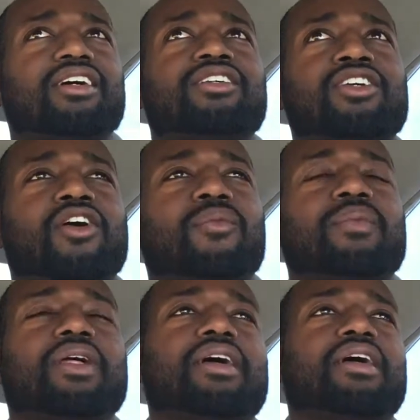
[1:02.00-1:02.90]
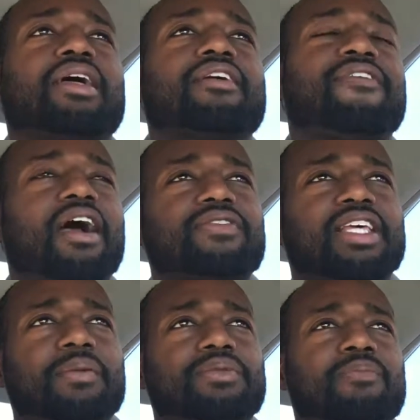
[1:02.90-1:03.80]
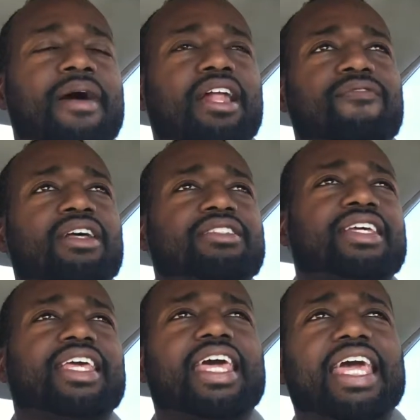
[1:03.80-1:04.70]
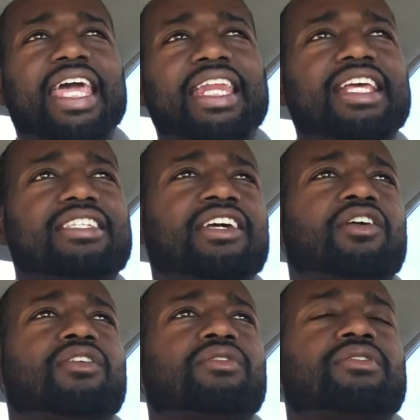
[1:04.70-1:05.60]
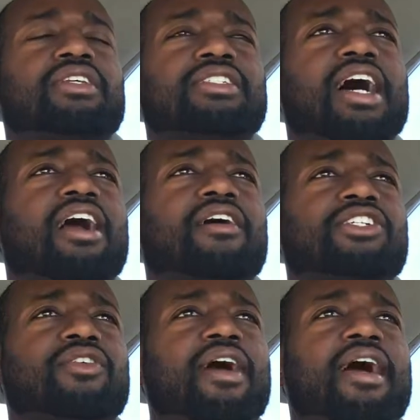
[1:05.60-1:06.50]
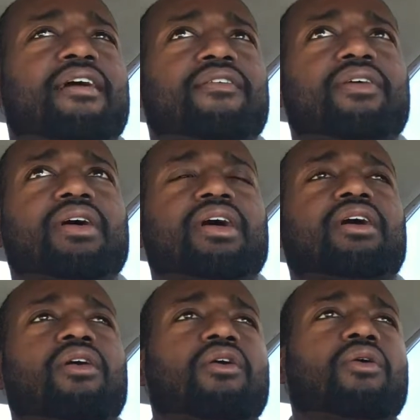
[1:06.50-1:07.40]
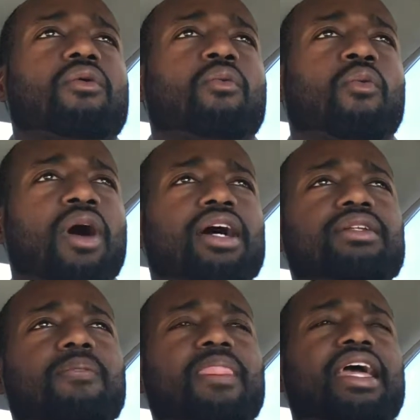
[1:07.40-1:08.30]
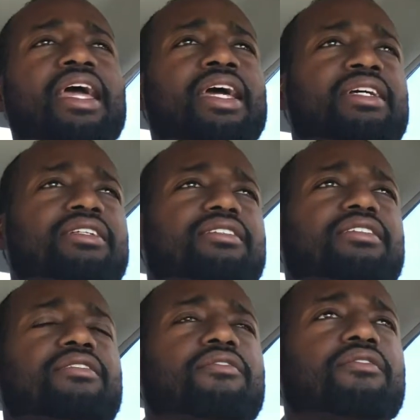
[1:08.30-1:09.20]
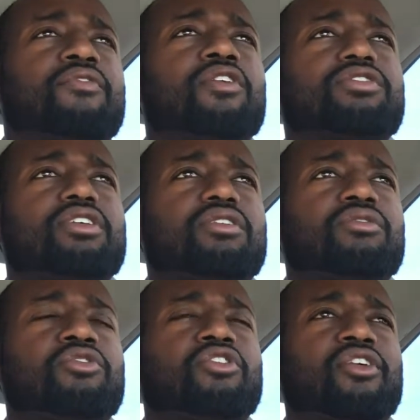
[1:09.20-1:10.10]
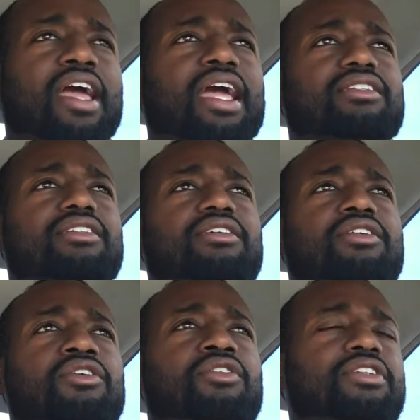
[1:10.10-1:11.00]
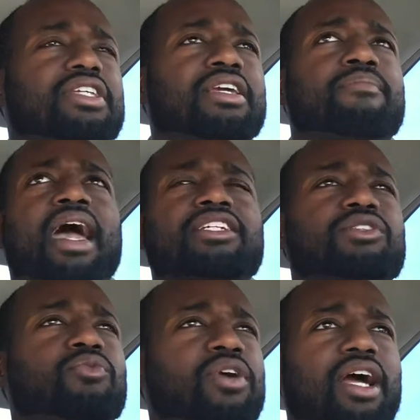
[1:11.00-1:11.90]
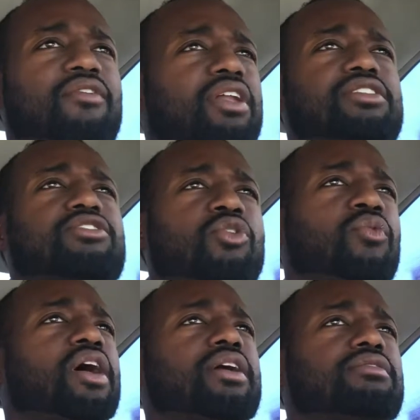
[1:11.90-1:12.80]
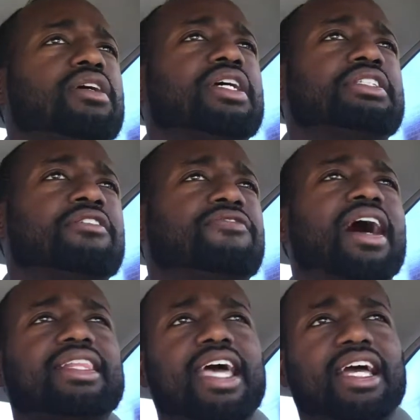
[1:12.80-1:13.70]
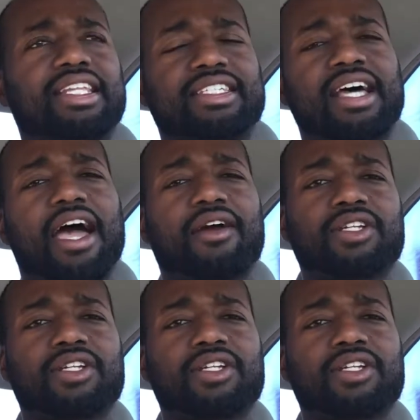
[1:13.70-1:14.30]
So, the 5 steps to manifesting any single desire that you have. 1 is, first, you create. You just imagine whatever it is that you want. Define that desire.